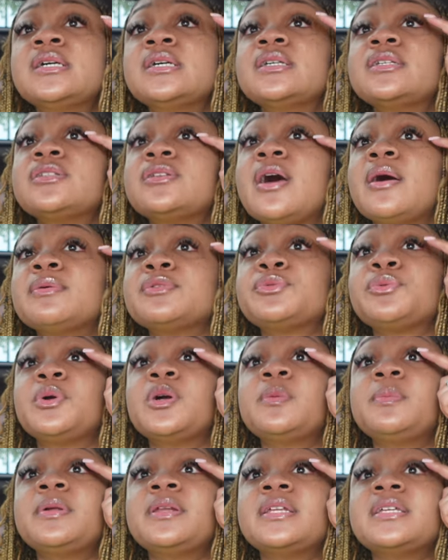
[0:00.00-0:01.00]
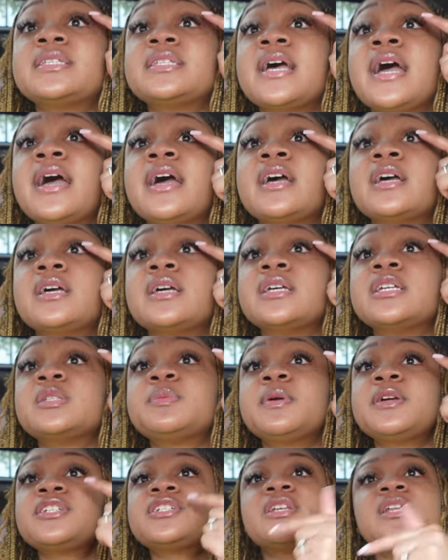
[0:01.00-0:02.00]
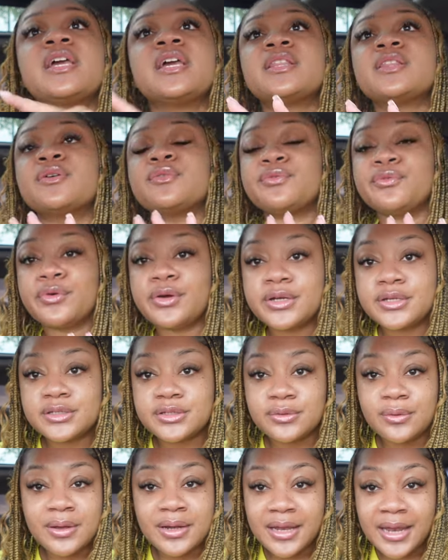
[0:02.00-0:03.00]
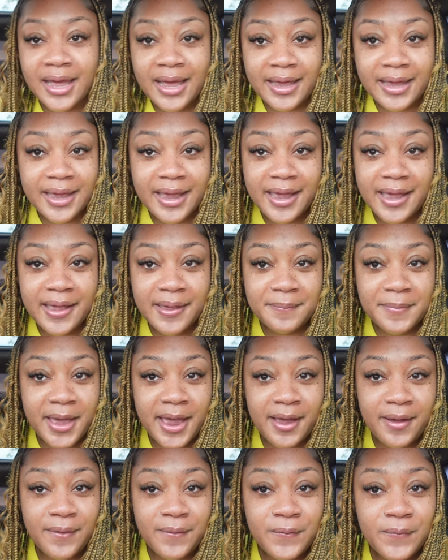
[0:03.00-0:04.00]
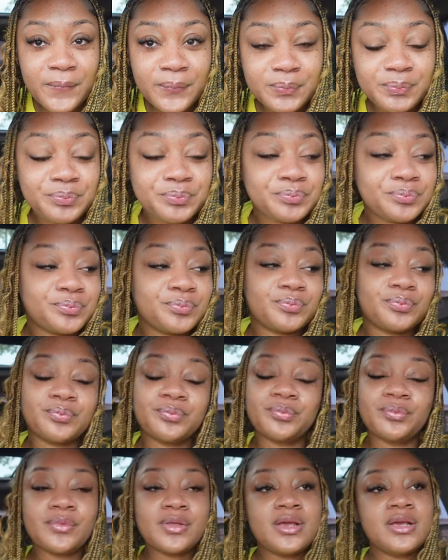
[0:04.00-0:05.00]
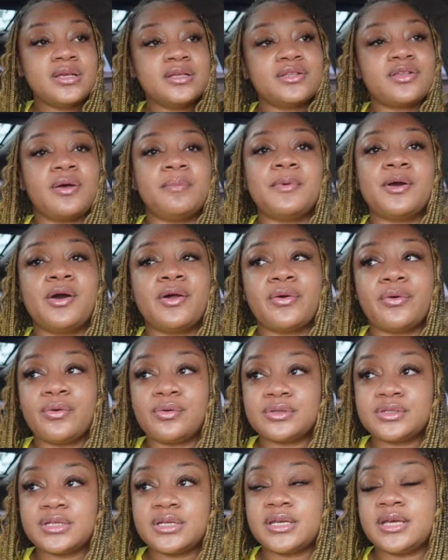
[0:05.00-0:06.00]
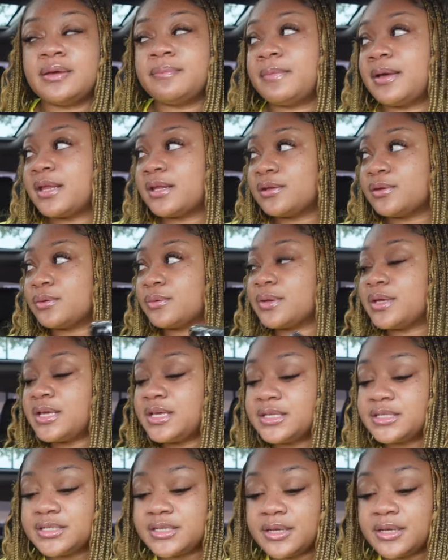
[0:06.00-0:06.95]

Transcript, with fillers: so I was rubbing this eye, especially at the front, so a lot came out. So I'm gonna go to Ulta, get my little Kiss